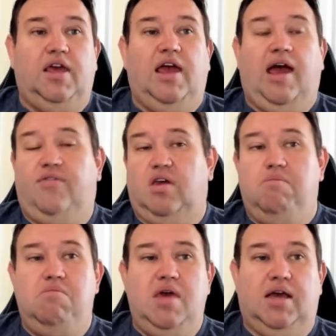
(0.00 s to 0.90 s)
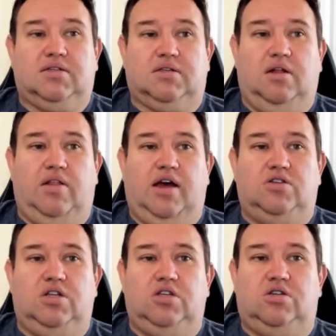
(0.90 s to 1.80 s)
Having a mix allows
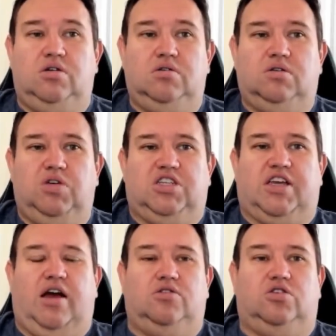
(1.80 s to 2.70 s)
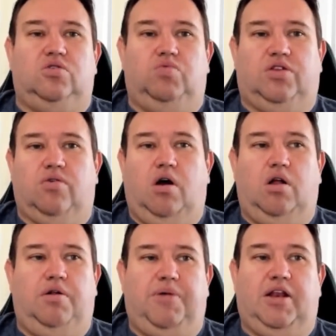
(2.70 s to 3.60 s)
you to switch accounts to withdrawal or
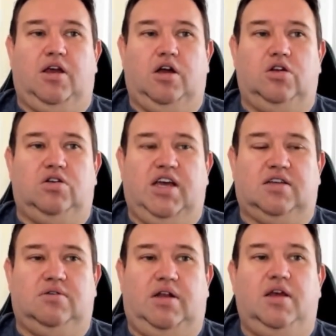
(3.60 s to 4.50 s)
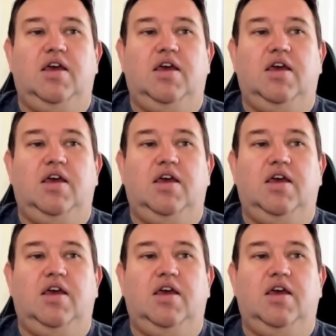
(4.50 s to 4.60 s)
depending on your tax rate,